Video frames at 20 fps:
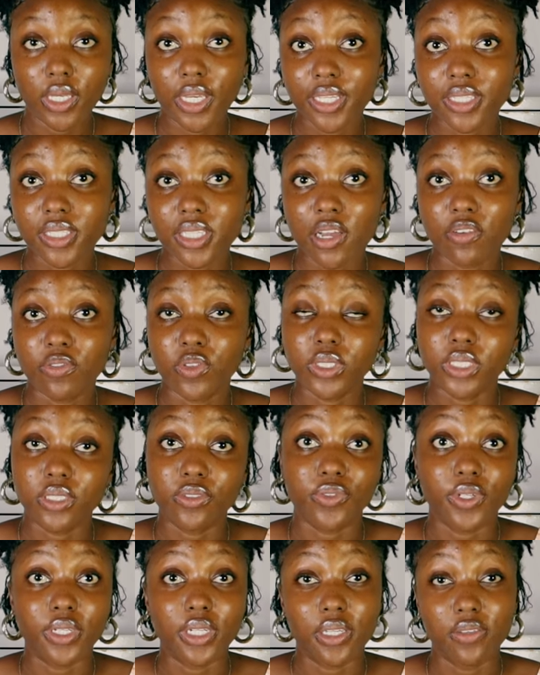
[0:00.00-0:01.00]
cater for
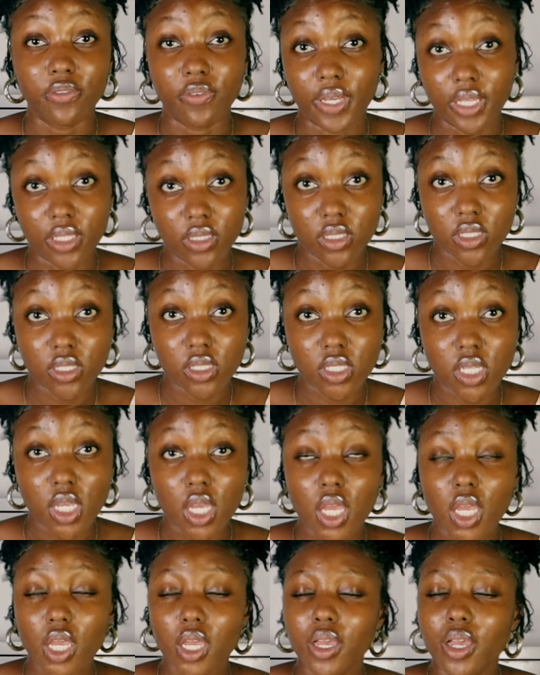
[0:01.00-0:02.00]
different events.
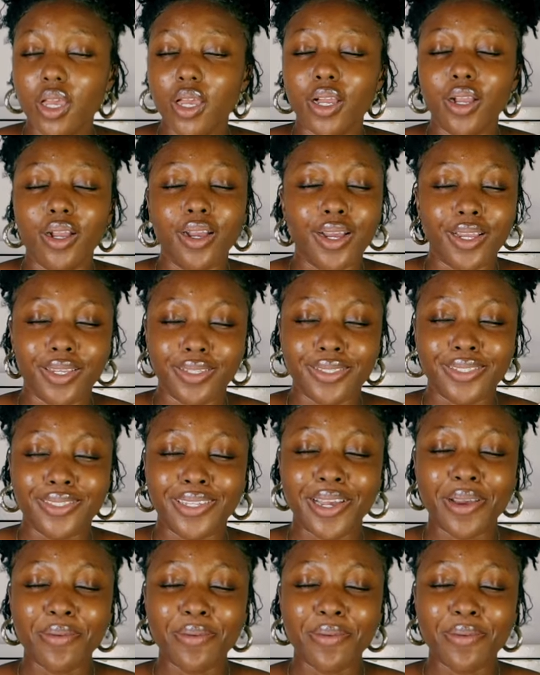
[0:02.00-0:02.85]
Guys,